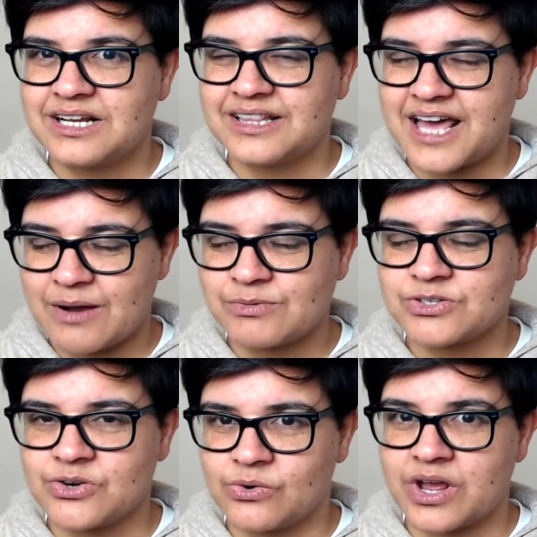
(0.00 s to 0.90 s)
That was
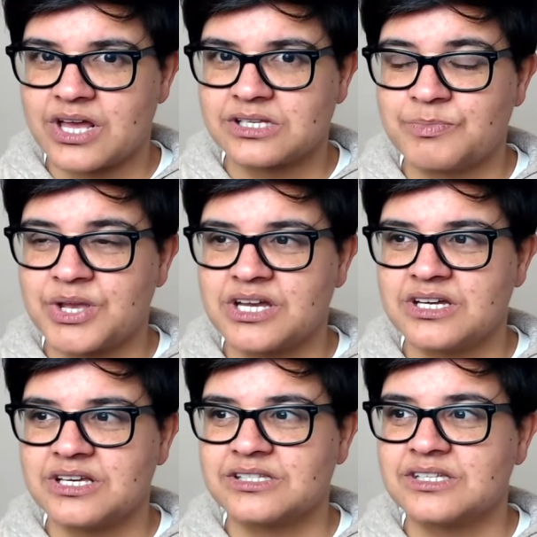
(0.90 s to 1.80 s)
glorious
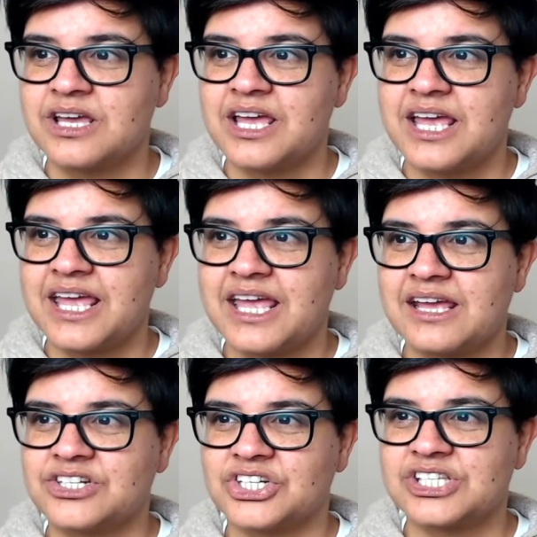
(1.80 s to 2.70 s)
because
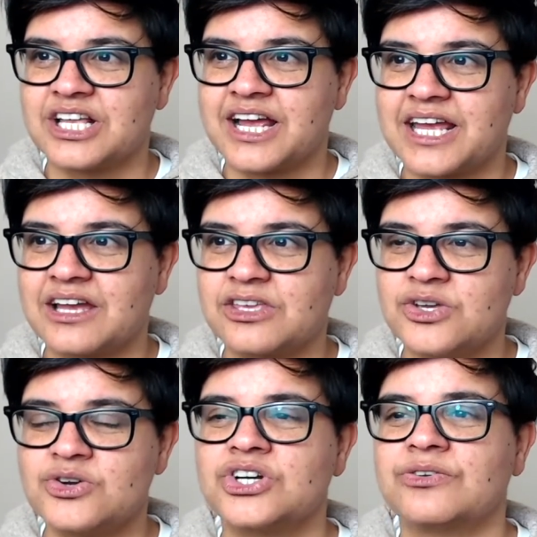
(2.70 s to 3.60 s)
it just like,
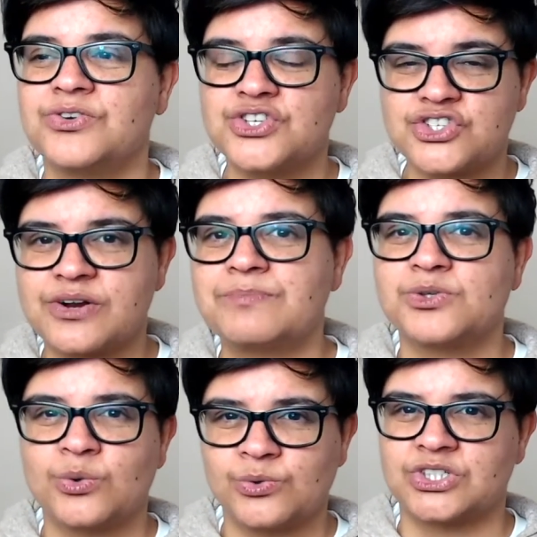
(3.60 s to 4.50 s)
you could have
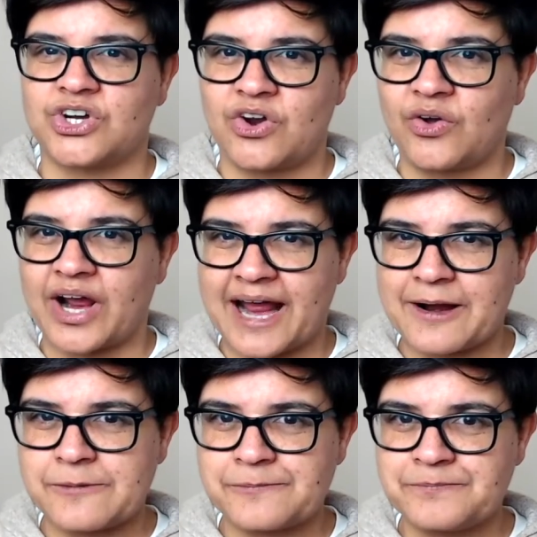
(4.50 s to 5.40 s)
stripped all the dialogue
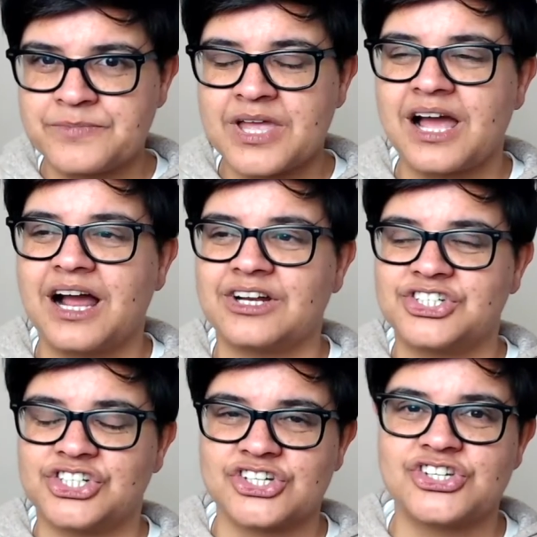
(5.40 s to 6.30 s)
out and
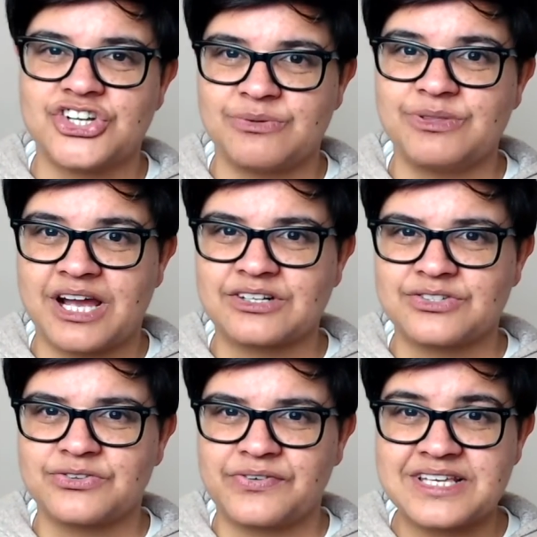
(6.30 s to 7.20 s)
just shown the
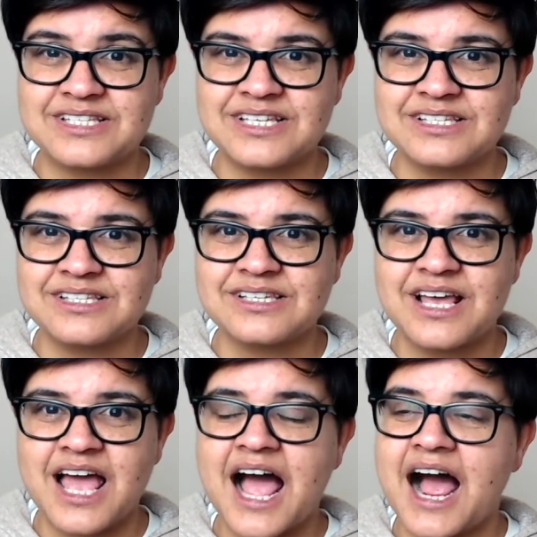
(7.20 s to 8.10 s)
actress faces
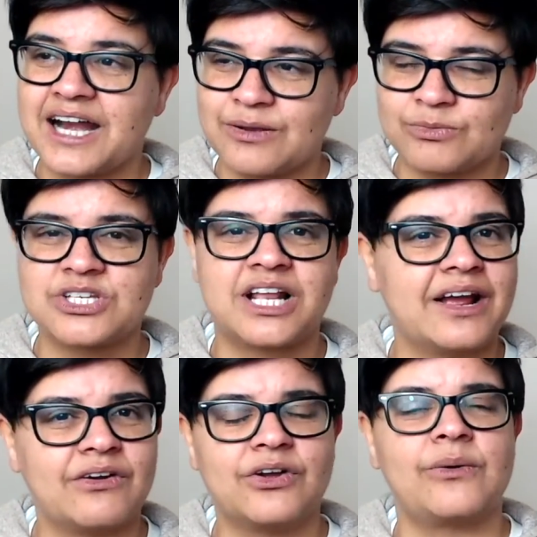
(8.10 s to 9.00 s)
and it was
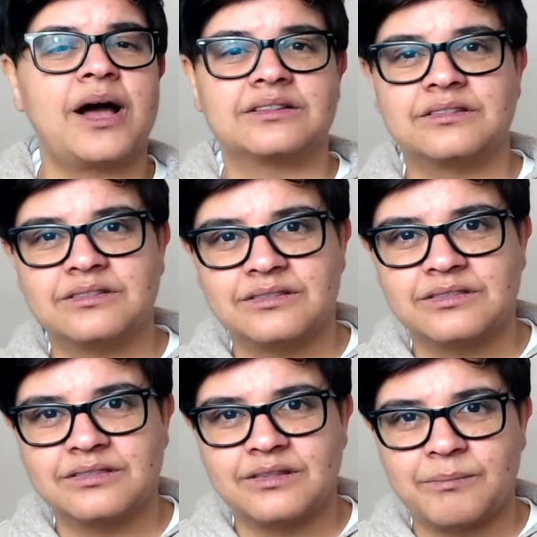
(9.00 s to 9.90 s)
clear who had
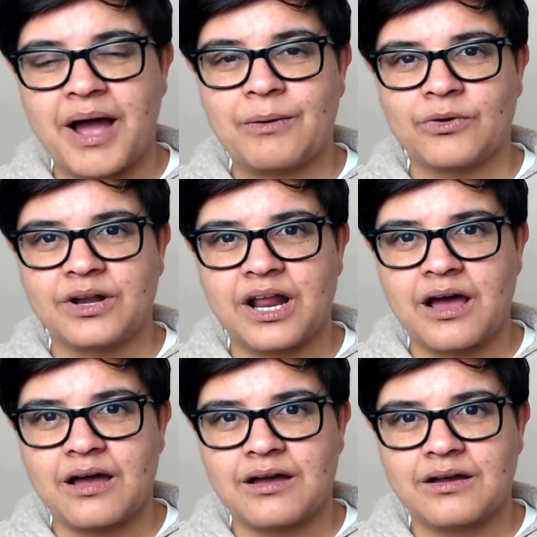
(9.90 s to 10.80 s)
the power in
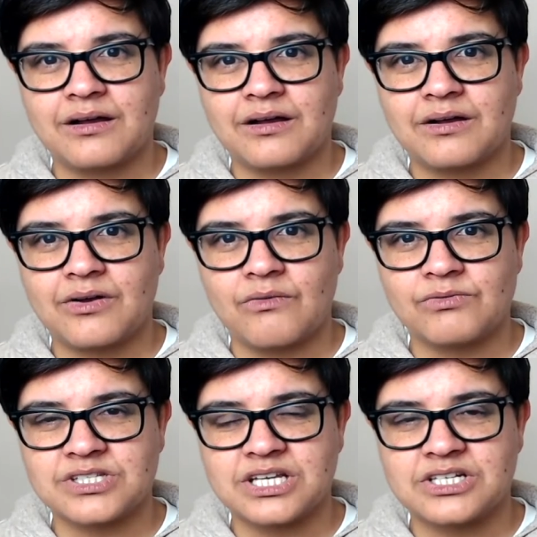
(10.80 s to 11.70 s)
that
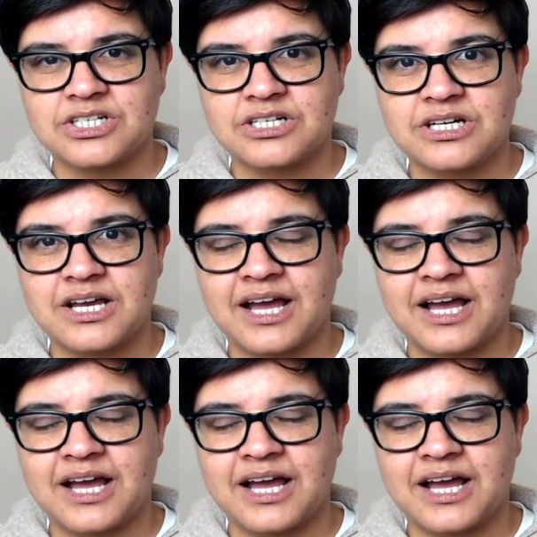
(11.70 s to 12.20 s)
conversation.